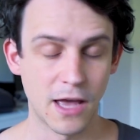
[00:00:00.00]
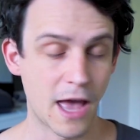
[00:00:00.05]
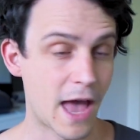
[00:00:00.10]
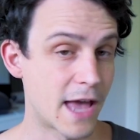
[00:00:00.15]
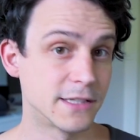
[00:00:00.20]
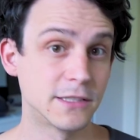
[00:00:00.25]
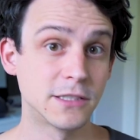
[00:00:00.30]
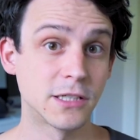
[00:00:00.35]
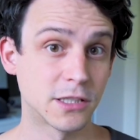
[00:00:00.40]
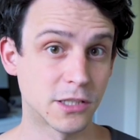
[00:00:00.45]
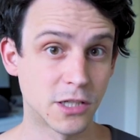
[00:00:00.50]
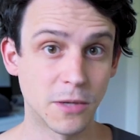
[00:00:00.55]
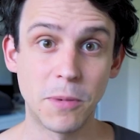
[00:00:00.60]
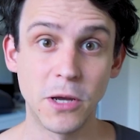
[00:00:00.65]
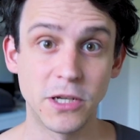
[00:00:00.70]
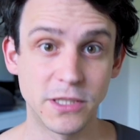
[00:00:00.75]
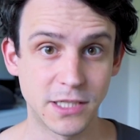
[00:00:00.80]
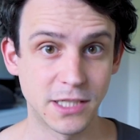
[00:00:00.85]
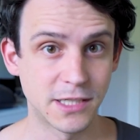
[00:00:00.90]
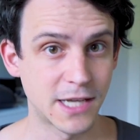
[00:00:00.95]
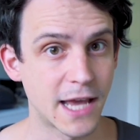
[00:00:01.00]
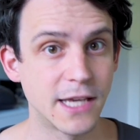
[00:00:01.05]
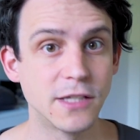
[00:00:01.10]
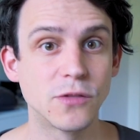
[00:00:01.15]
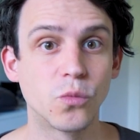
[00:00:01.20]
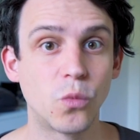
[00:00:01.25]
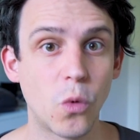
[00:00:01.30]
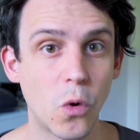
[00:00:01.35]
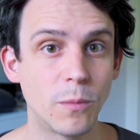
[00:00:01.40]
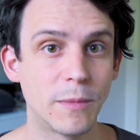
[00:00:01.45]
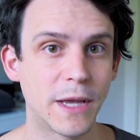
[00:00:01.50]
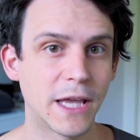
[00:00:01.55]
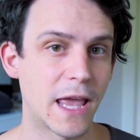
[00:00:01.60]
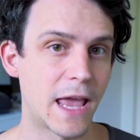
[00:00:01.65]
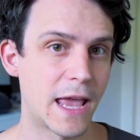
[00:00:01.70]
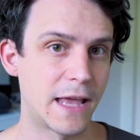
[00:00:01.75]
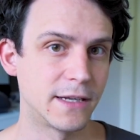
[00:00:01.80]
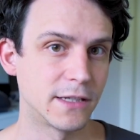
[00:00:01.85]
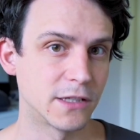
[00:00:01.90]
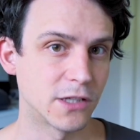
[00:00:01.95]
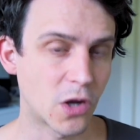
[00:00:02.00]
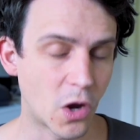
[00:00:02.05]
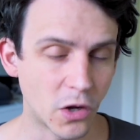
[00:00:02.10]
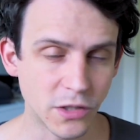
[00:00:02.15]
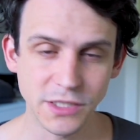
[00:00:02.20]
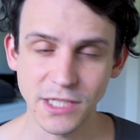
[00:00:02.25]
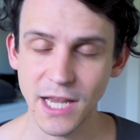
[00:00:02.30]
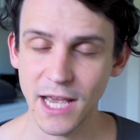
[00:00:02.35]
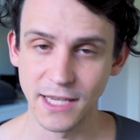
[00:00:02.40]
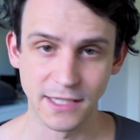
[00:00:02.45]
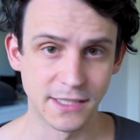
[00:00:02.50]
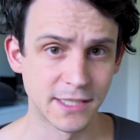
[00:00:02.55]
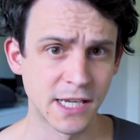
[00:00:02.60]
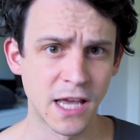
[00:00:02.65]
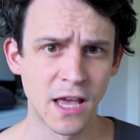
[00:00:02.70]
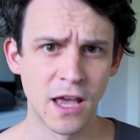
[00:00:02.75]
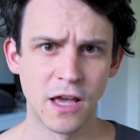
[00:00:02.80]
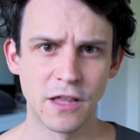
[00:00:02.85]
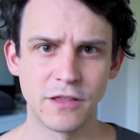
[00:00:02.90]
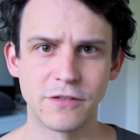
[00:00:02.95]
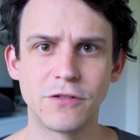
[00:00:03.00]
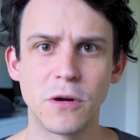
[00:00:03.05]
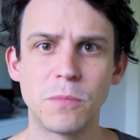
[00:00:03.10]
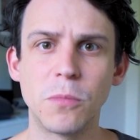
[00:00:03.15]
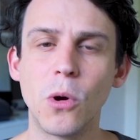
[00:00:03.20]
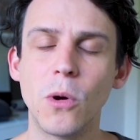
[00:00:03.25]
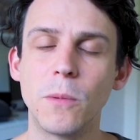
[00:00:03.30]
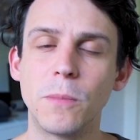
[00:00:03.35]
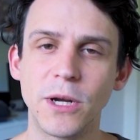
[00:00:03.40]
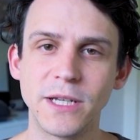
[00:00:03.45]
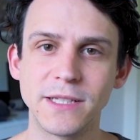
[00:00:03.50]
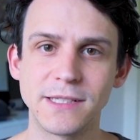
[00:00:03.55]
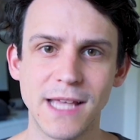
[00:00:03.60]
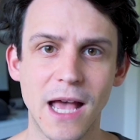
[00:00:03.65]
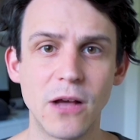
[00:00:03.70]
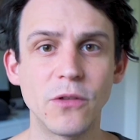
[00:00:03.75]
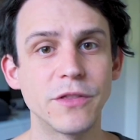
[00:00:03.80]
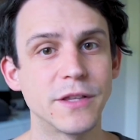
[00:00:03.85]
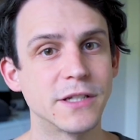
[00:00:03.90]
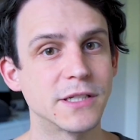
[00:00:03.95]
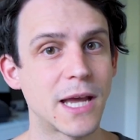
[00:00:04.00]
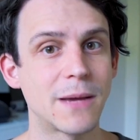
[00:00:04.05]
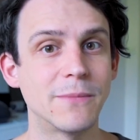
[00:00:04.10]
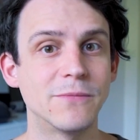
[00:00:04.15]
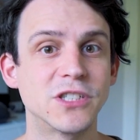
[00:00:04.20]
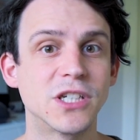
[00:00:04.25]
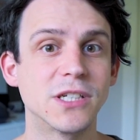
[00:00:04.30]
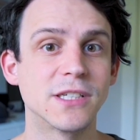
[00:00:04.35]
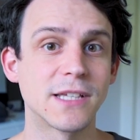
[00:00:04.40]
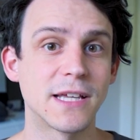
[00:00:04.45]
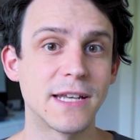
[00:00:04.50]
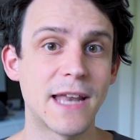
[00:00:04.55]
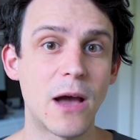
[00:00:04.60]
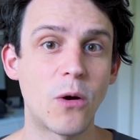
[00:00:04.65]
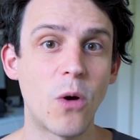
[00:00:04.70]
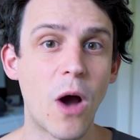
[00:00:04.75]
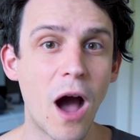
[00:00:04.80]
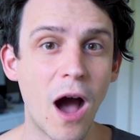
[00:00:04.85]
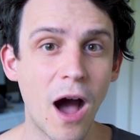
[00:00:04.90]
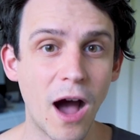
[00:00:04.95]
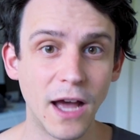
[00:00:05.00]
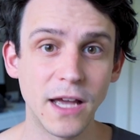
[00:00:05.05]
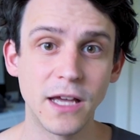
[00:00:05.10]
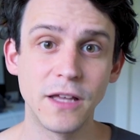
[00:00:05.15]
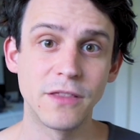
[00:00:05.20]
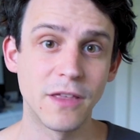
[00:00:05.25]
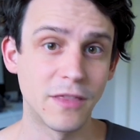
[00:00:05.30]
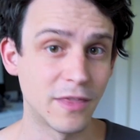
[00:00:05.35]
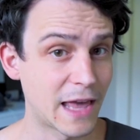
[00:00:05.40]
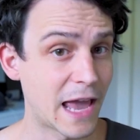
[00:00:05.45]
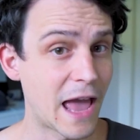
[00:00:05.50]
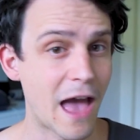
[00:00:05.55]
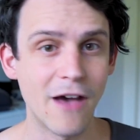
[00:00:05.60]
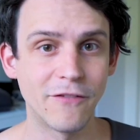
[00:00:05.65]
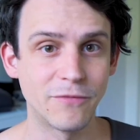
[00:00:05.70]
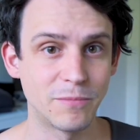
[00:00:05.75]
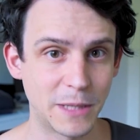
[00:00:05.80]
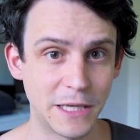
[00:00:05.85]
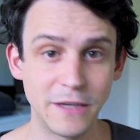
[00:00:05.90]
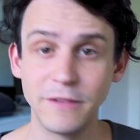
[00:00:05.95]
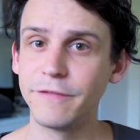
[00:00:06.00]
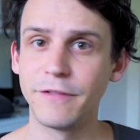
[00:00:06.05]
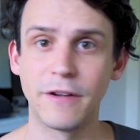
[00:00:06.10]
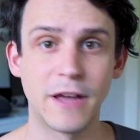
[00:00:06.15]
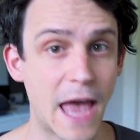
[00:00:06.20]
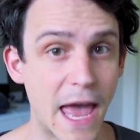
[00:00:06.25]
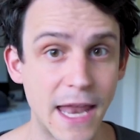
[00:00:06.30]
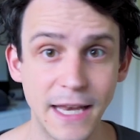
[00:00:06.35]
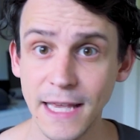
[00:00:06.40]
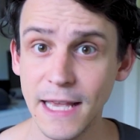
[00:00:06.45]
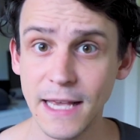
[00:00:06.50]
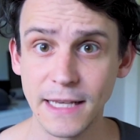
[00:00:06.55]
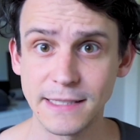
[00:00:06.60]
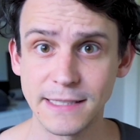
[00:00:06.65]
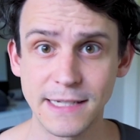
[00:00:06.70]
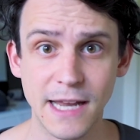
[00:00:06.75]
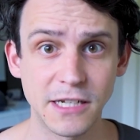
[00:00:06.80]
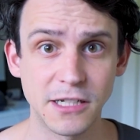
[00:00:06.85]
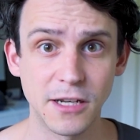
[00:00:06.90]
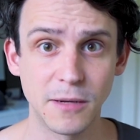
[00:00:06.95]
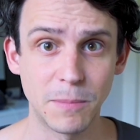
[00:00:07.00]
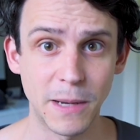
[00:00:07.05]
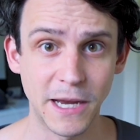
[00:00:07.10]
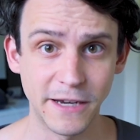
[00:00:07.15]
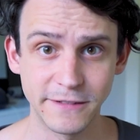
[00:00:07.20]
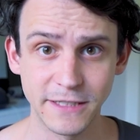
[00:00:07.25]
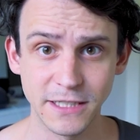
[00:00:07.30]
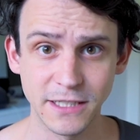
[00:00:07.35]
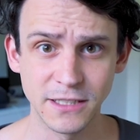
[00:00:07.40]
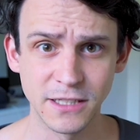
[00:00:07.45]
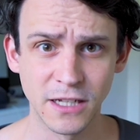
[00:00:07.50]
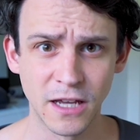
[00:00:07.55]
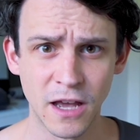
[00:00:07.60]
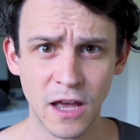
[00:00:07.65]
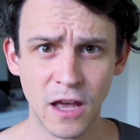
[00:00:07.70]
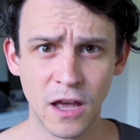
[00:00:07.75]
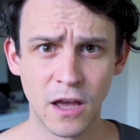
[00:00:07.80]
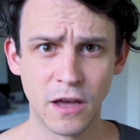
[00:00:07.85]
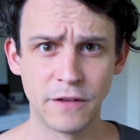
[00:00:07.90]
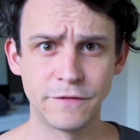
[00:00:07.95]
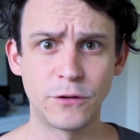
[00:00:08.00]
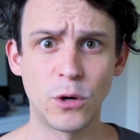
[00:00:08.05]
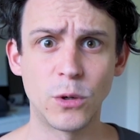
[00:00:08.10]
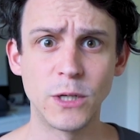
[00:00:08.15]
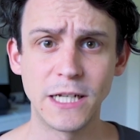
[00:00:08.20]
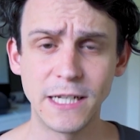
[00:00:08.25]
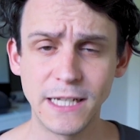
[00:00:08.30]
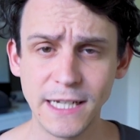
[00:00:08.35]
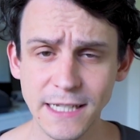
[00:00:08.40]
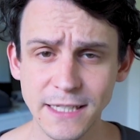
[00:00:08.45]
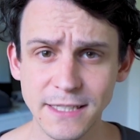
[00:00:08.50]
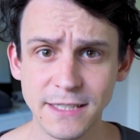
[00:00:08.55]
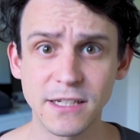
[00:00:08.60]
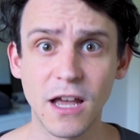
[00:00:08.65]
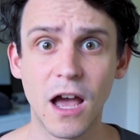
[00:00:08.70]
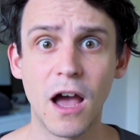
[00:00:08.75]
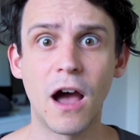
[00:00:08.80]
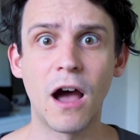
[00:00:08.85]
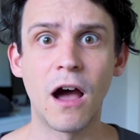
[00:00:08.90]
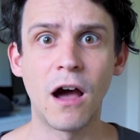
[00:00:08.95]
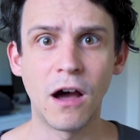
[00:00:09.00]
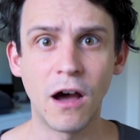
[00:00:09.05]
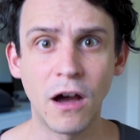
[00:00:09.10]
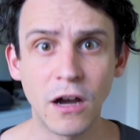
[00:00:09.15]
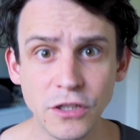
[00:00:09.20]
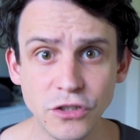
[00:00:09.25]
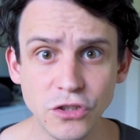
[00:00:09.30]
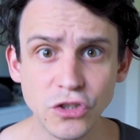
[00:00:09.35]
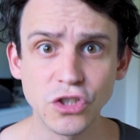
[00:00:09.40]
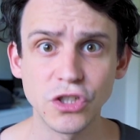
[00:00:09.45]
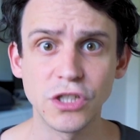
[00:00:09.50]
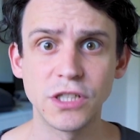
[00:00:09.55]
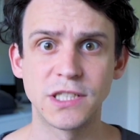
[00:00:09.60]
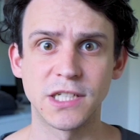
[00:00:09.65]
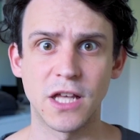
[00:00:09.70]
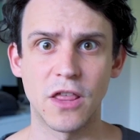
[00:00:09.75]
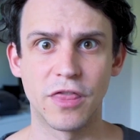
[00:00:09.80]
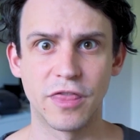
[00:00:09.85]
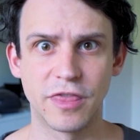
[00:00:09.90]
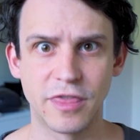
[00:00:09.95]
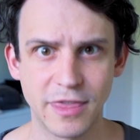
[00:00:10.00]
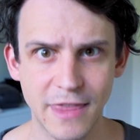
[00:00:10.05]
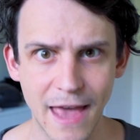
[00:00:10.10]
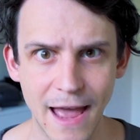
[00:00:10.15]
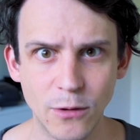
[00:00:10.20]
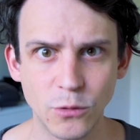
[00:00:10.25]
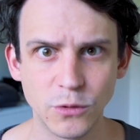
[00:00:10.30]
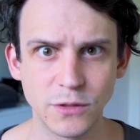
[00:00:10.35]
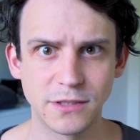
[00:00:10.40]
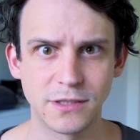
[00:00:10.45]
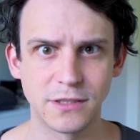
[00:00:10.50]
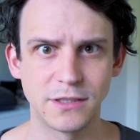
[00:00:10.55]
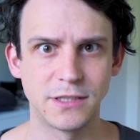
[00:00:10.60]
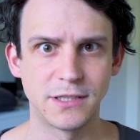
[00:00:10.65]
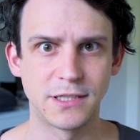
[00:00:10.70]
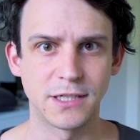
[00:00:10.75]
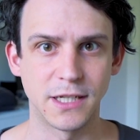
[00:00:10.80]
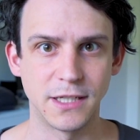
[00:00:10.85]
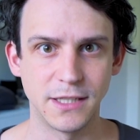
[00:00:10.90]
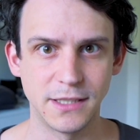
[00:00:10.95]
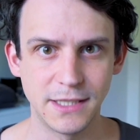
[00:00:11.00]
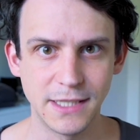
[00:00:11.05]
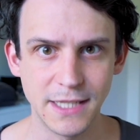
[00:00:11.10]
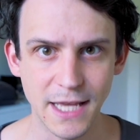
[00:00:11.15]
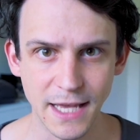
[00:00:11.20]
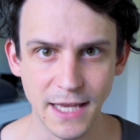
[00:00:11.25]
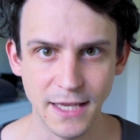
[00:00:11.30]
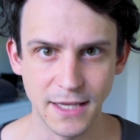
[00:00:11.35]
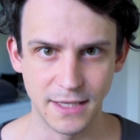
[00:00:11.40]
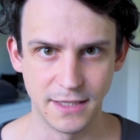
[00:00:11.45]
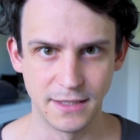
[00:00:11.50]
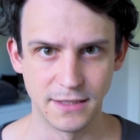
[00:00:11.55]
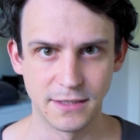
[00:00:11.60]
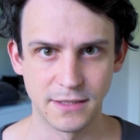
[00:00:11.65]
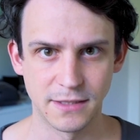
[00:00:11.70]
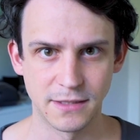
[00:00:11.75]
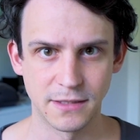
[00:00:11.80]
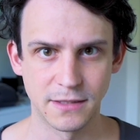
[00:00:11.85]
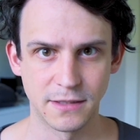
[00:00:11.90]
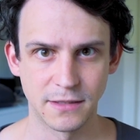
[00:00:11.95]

And to put today's warming in context, the report points out that temperatures are now higher than they have been for any extended period for at least 100 thousand years.